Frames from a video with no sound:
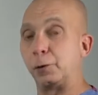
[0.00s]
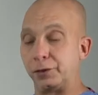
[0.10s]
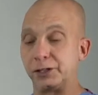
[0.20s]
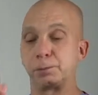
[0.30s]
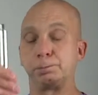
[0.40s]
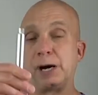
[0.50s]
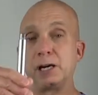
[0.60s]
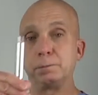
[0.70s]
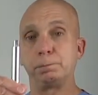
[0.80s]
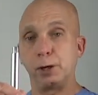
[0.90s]
this
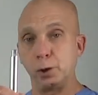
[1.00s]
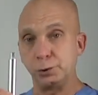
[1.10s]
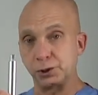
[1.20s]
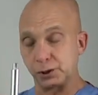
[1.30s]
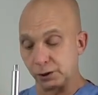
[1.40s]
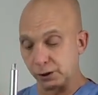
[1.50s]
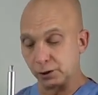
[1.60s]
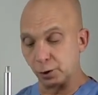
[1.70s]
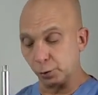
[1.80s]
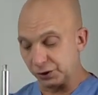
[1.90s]
bottom post
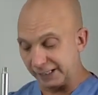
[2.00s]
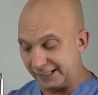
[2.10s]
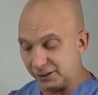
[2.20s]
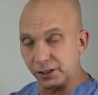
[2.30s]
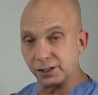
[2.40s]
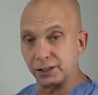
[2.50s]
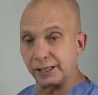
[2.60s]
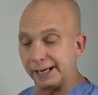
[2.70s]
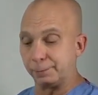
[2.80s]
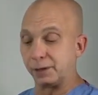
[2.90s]
goes into the
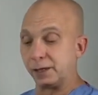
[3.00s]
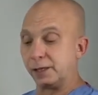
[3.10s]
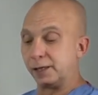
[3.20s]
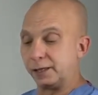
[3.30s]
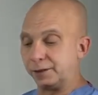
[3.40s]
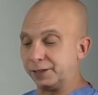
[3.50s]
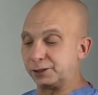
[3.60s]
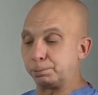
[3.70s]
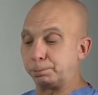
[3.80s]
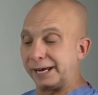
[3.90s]
clamp. This
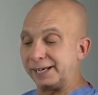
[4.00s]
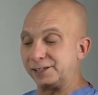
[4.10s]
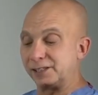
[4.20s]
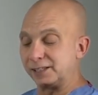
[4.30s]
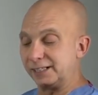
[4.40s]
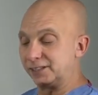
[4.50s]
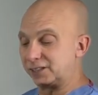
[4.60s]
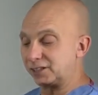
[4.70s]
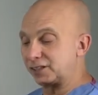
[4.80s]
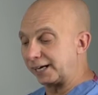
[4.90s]
bend is
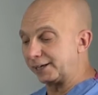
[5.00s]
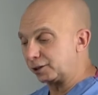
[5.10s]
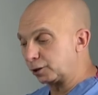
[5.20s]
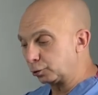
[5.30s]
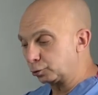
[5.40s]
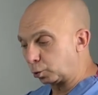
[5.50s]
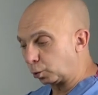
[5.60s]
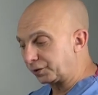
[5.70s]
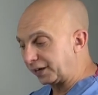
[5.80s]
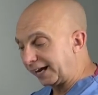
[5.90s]
designed to go
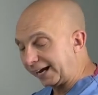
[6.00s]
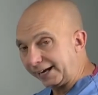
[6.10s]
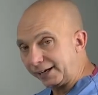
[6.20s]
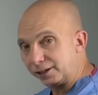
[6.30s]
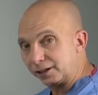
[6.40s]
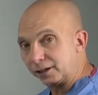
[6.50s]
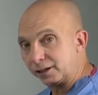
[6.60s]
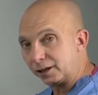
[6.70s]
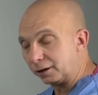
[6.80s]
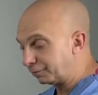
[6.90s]
toward the head
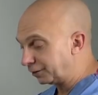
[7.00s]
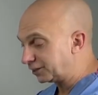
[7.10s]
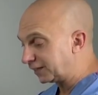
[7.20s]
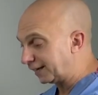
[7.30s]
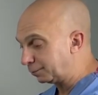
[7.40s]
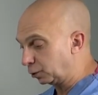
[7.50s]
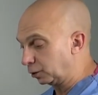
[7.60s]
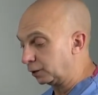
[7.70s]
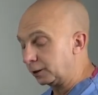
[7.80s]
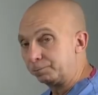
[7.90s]
of the table.
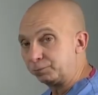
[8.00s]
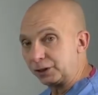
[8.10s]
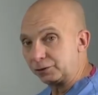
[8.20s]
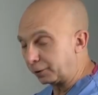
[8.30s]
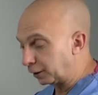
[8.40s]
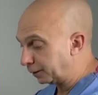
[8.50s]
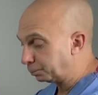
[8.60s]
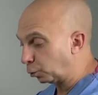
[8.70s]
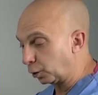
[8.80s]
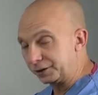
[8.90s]
It's very
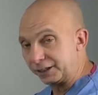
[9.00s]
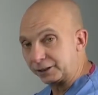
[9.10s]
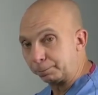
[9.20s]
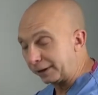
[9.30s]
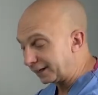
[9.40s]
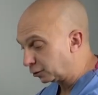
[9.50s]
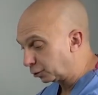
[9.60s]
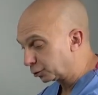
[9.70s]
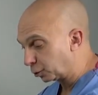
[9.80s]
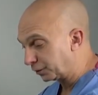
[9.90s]
important that the bend
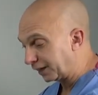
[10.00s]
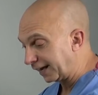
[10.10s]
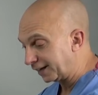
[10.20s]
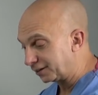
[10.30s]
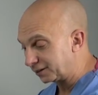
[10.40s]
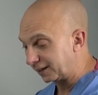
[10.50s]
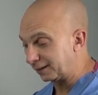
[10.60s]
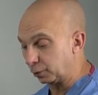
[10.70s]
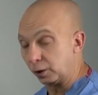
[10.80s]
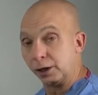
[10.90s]
goes toward the head of the
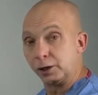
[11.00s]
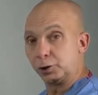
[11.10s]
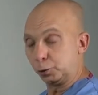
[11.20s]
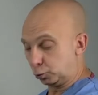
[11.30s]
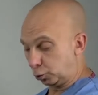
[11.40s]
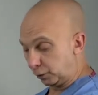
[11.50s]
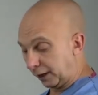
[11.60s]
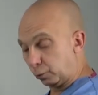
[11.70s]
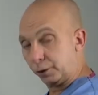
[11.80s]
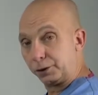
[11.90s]
table. You do
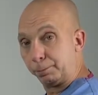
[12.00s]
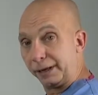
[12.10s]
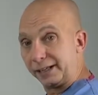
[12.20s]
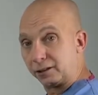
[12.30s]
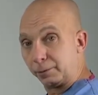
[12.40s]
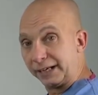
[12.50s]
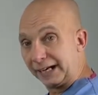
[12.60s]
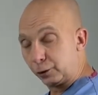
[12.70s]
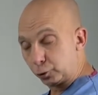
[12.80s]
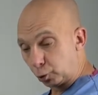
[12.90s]
not want the bend coming
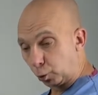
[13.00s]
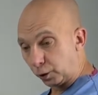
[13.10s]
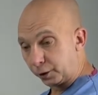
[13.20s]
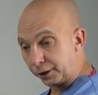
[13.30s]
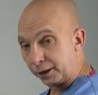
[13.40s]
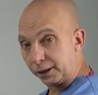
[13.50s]
out toward